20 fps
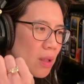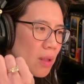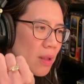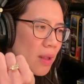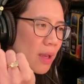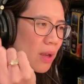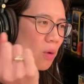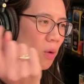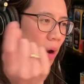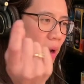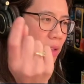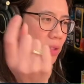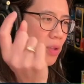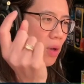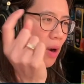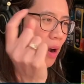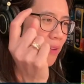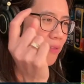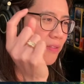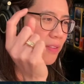They're quite. So
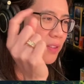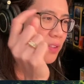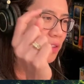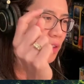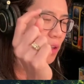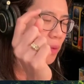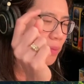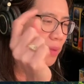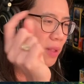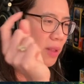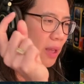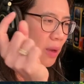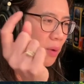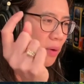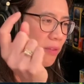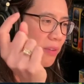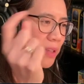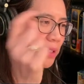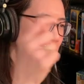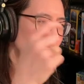I've assumed that they were
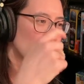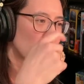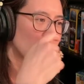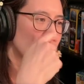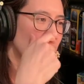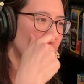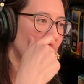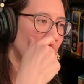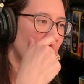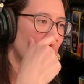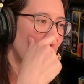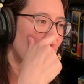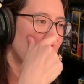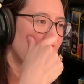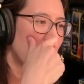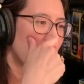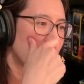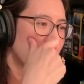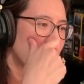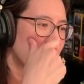vessels, but they
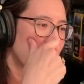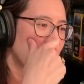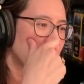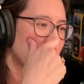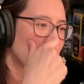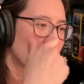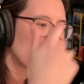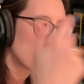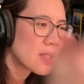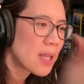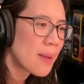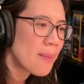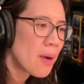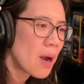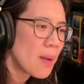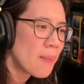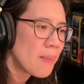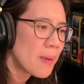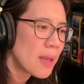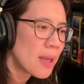might be vessels. They
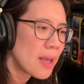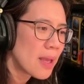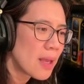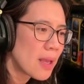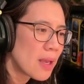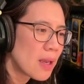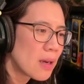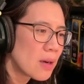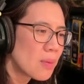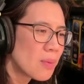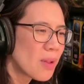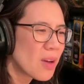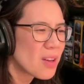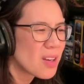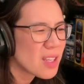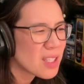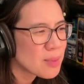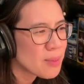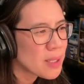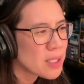might be, although I'd
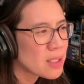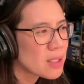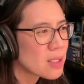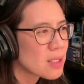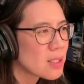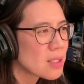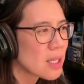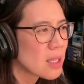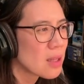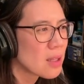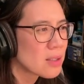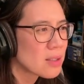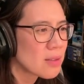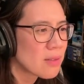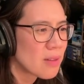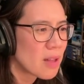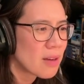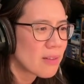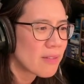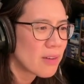expected to see loss of
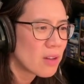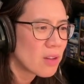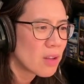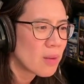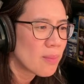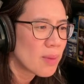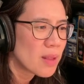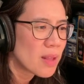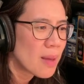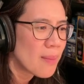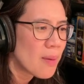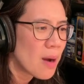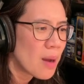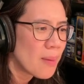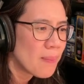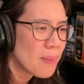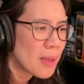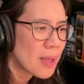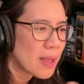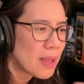lung volume, but they
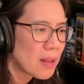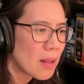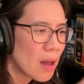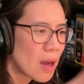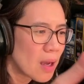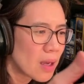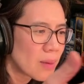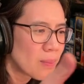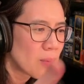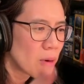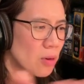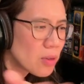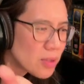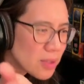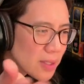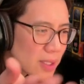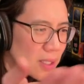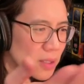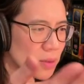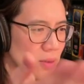might be like
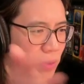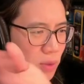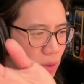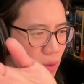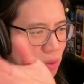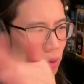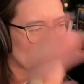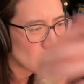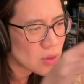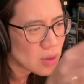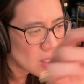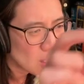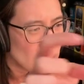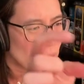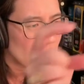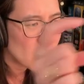bronchoceles or